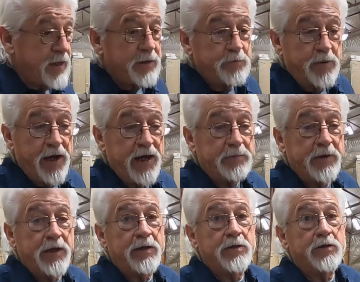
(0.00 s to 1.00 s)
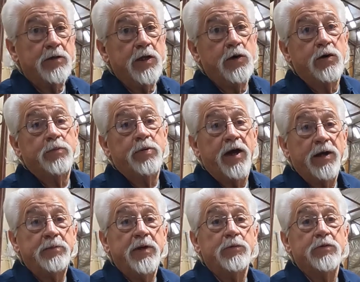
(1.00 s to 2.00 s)
main piping, lower
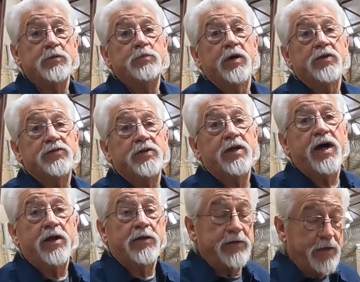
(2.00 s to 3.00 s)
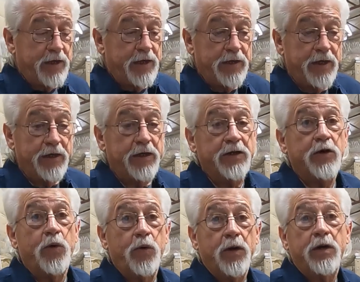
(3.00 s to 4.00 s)
piping, was busted out of the
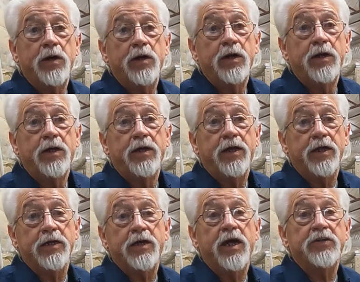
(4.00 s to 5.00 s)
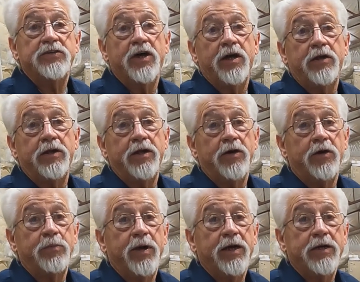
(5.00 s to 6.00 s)
core, and the guy soldered it
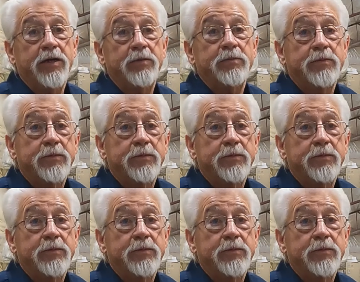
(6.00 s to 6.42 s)
all back up.